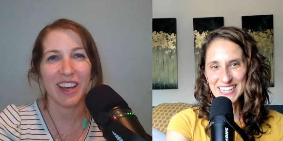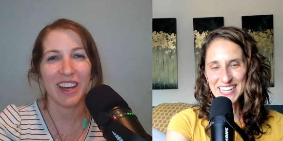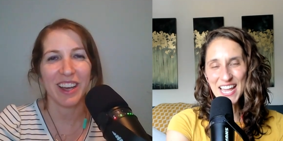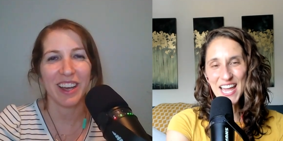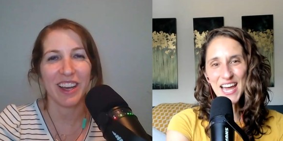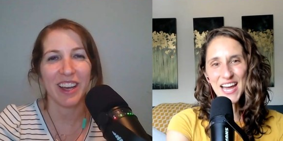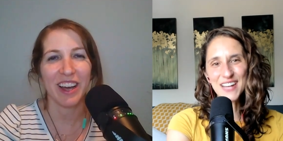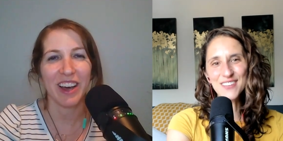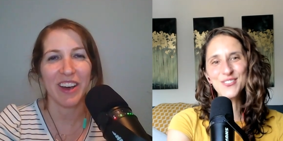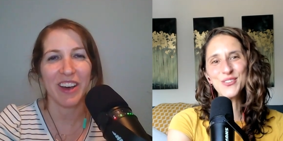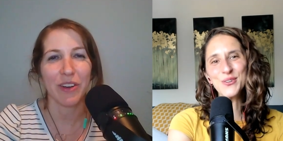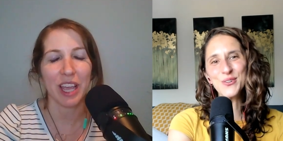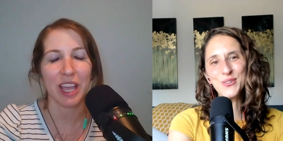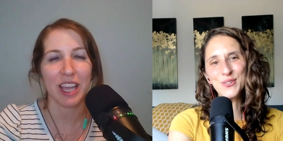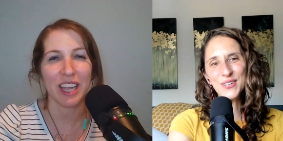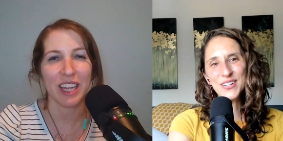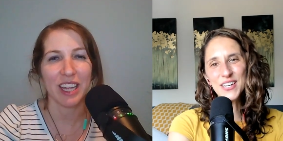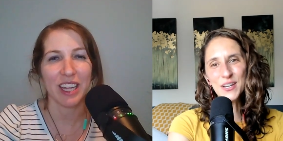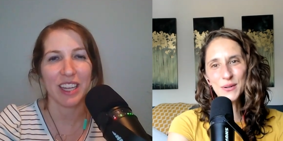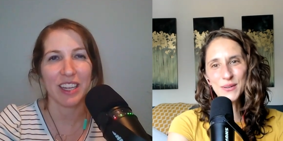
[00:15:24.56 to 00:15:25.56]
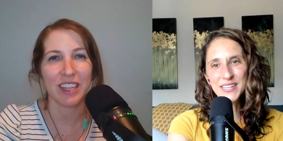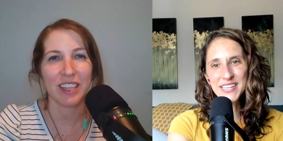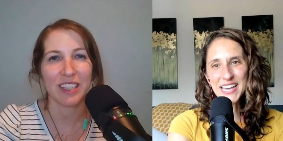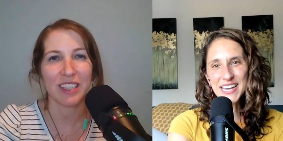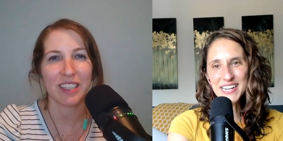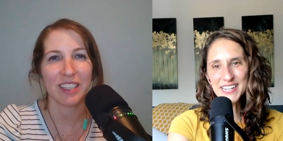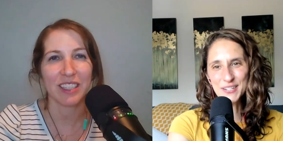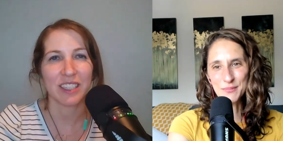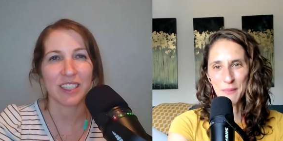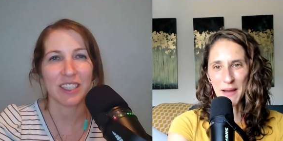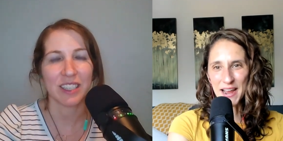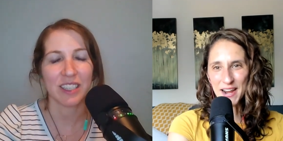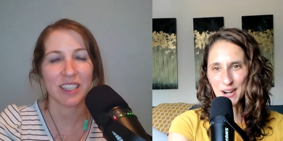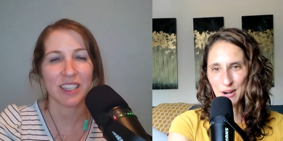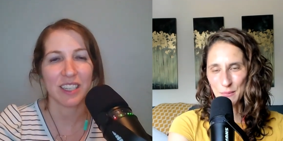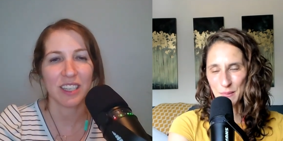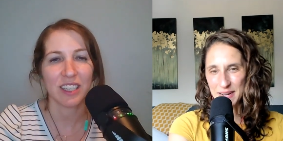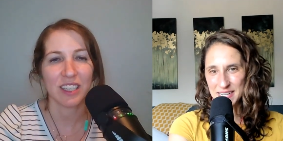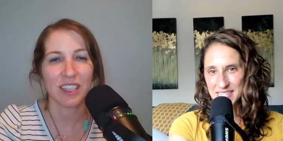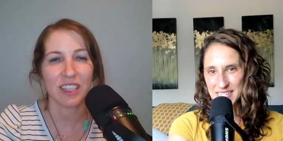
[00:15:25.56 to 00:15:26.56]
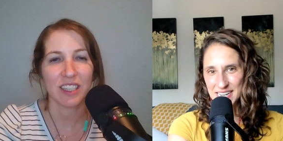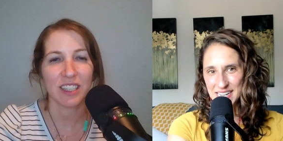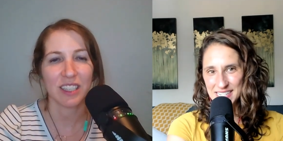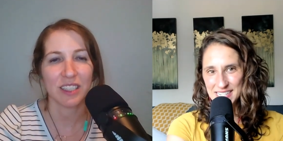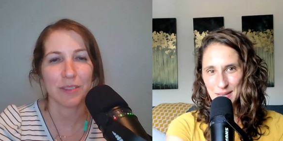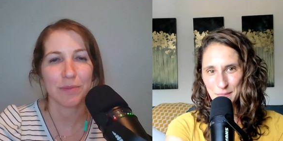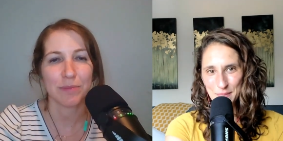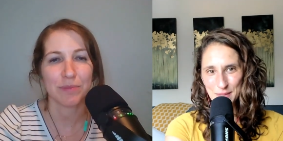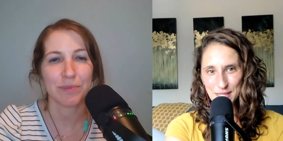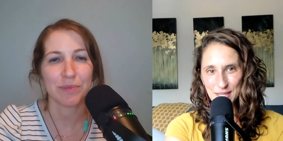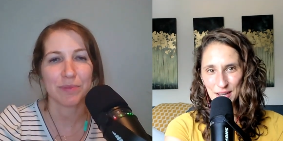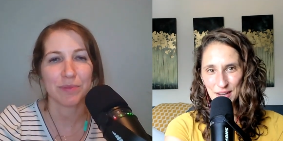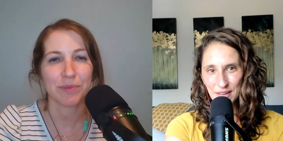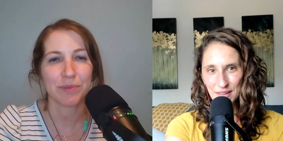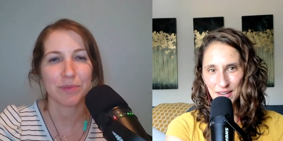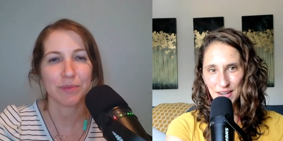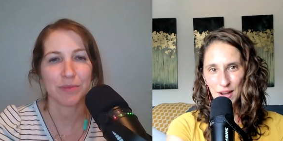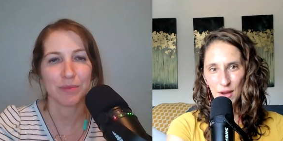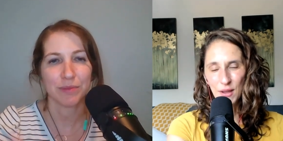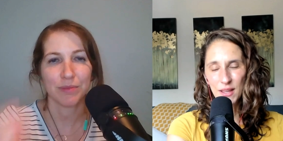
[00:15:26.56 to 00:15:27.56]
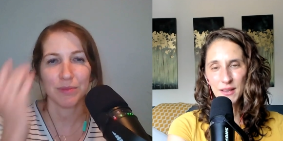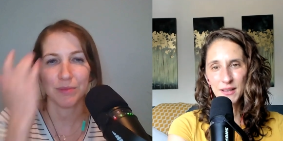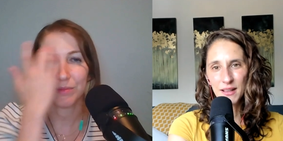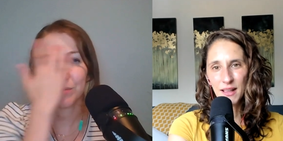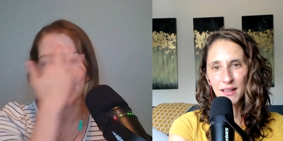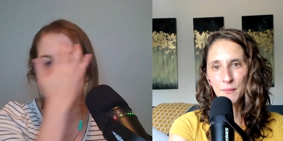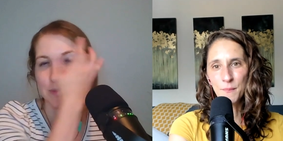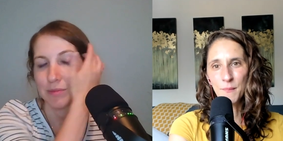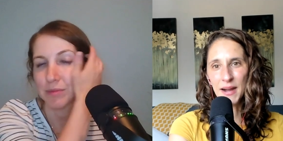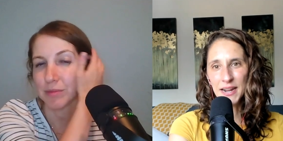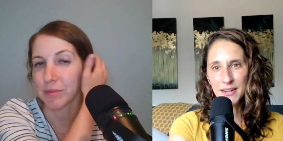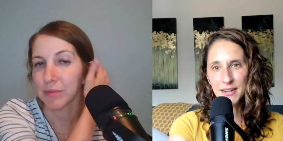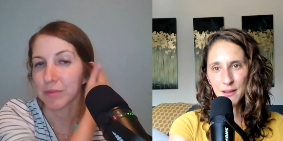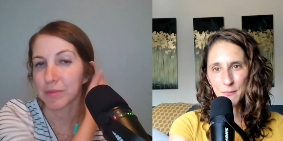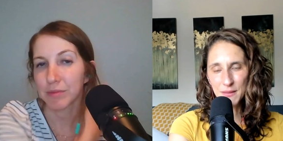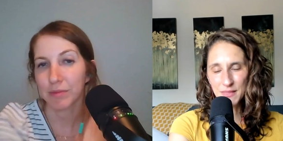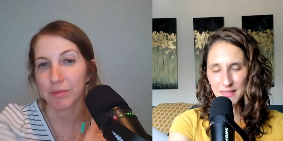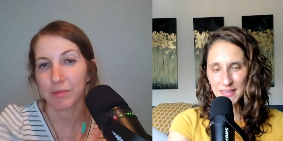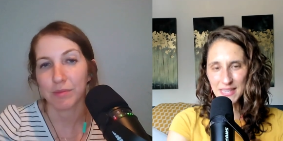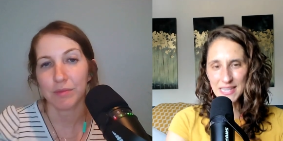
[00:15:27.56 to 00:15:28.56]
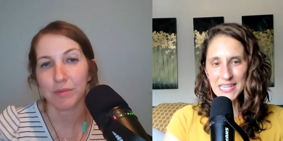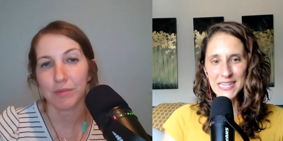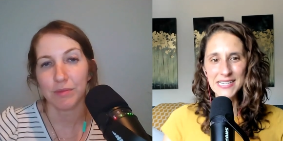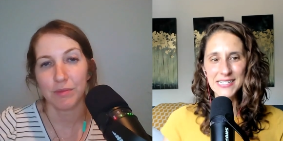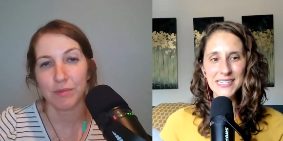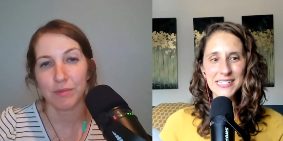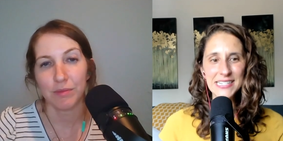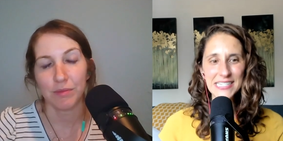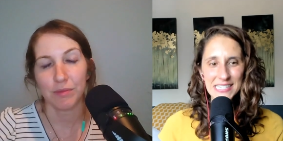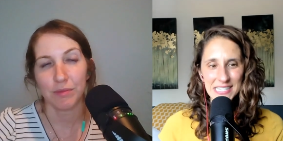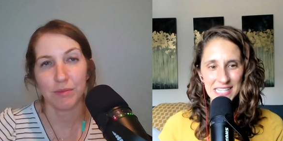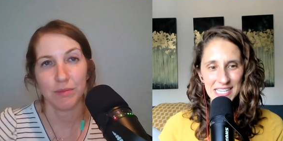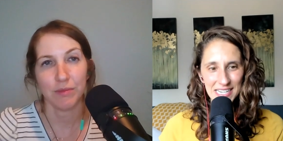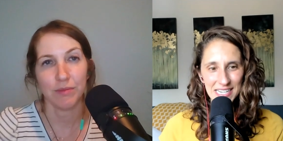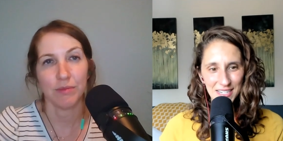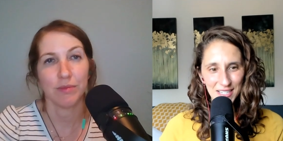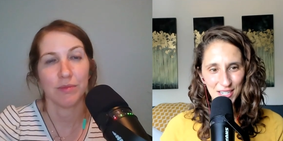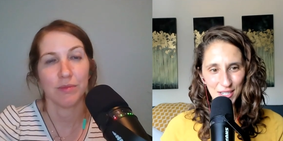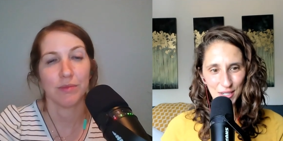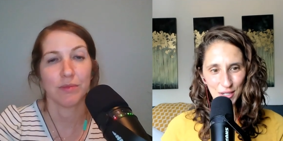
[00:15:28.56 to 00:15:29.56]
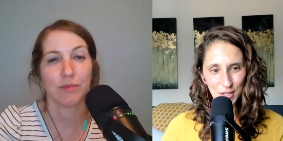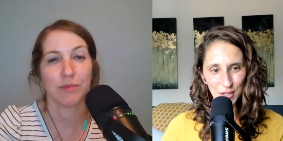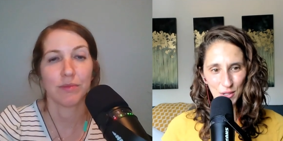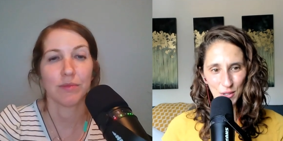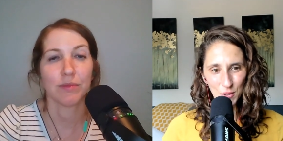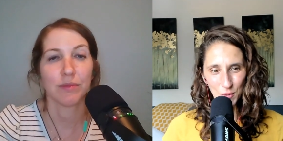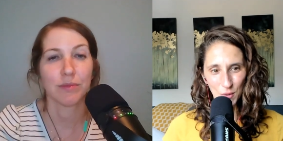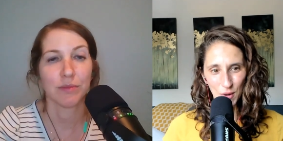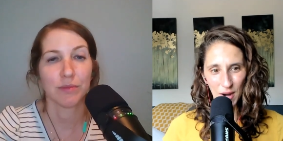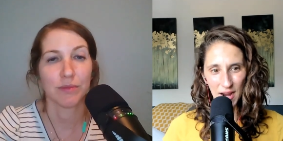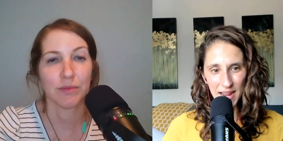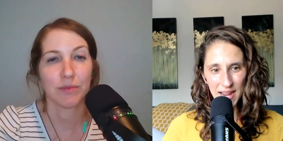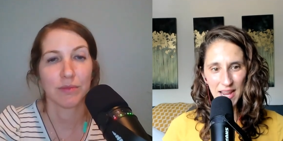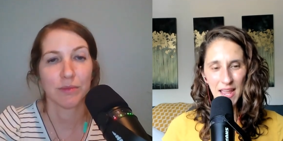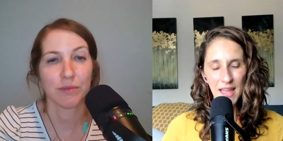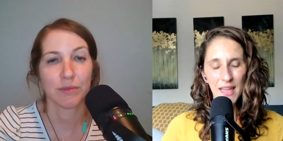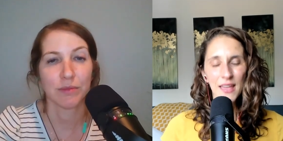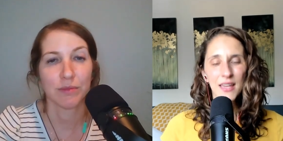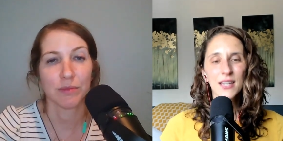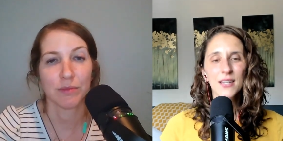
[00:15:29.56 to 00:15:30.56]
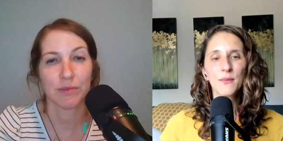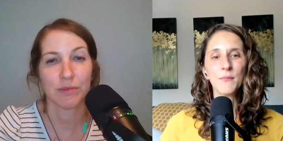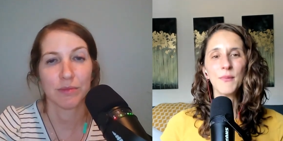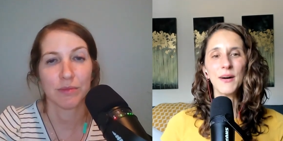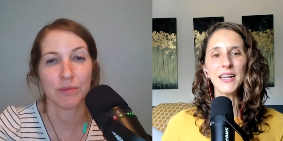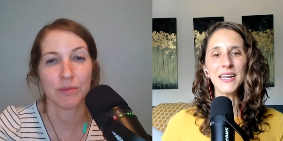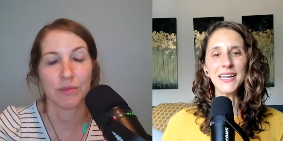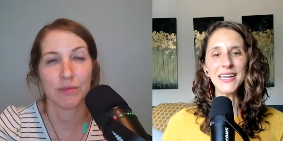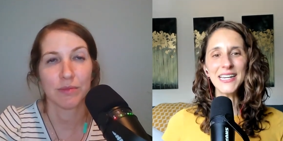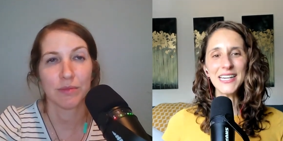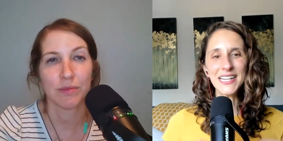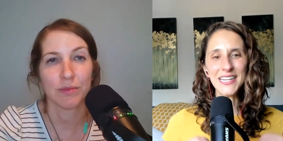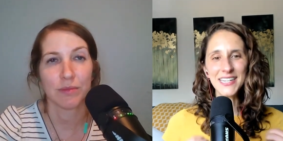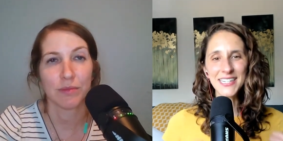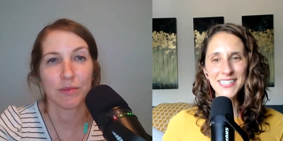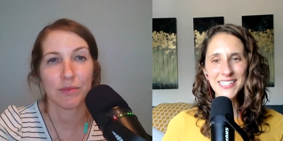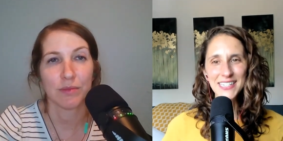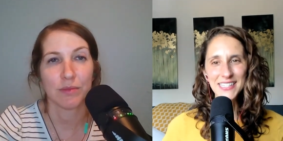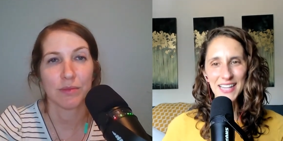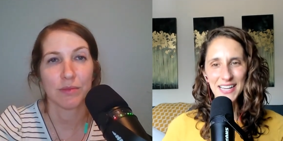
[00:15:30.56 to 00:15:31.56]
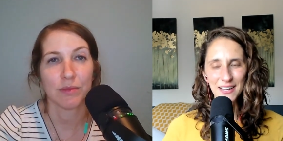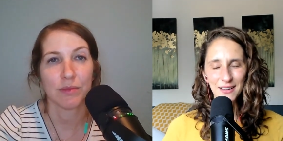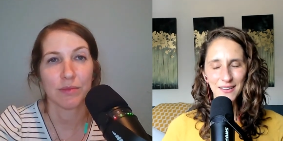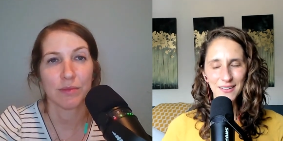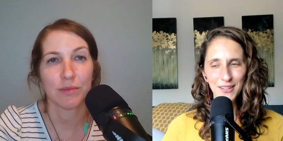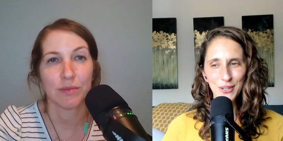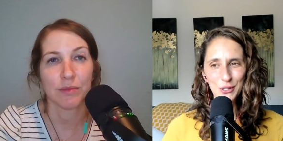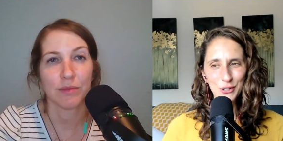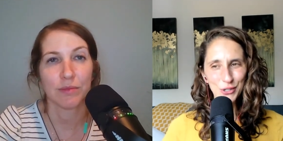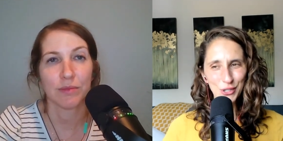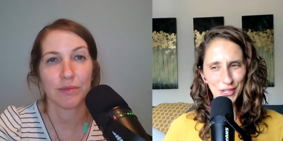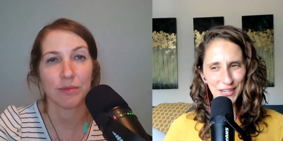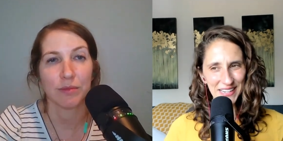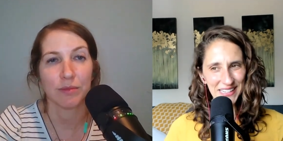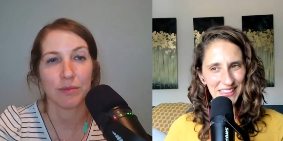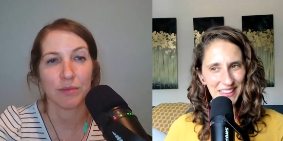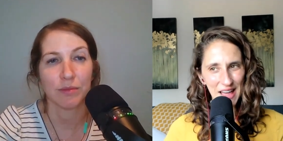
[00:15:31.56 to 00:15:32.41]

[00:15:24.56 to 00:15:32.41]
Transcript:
Speaker 1: Yeah. So okay. you know, get inspired by today's episode. You know, it it might not be the easiest thing to do, right? But it it like usually in